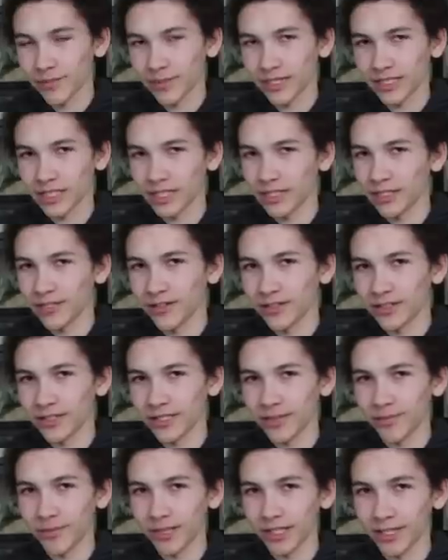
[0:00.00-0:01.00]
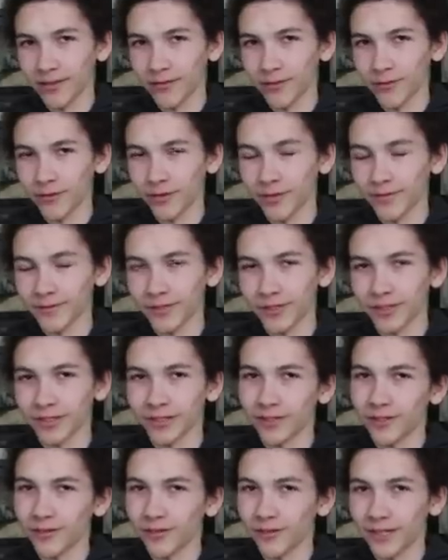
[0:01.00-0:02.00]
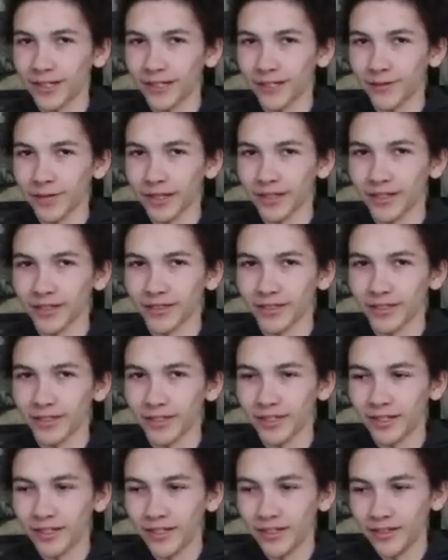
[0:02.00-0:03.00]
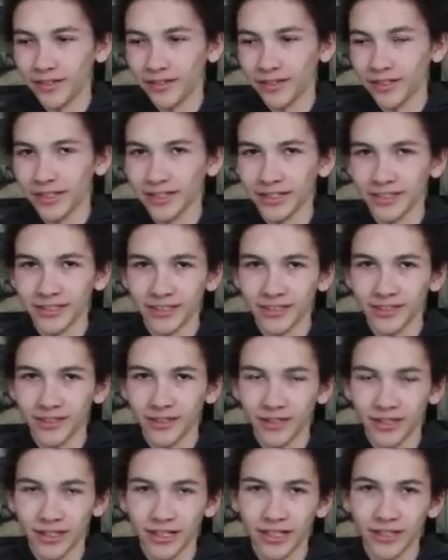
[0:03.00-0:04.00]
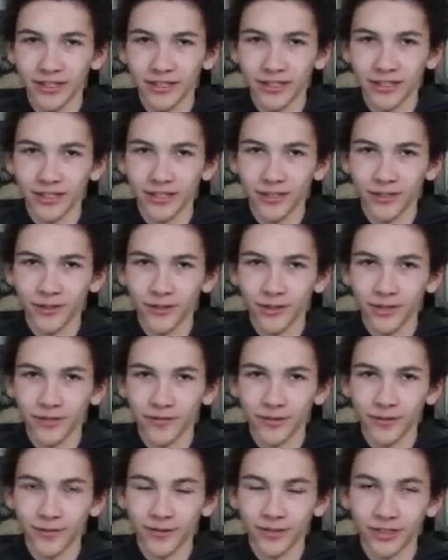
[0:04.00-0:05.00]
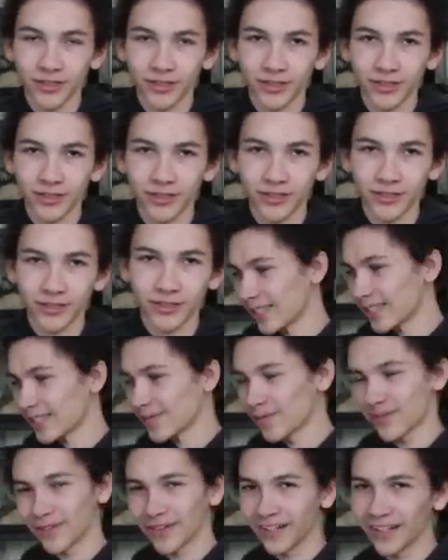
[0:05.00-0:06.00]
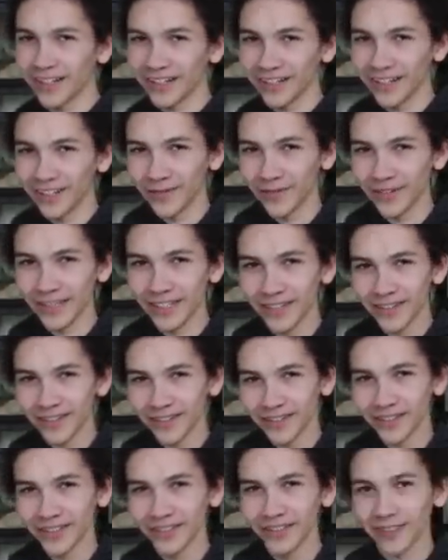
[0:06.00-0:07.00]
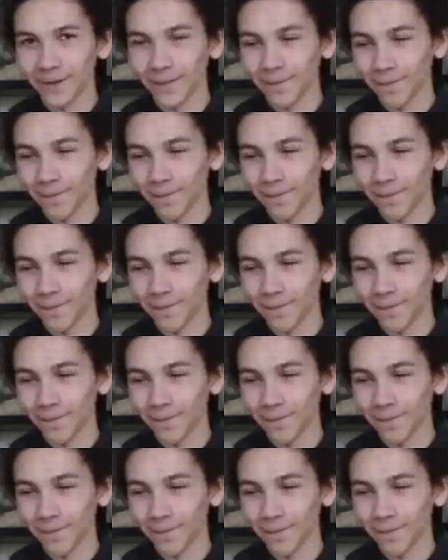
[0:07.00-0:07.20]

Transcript: So basically you could say my life revolves around the turtle now because he is uncaged and can do whatever he wants. It seems very unconventional.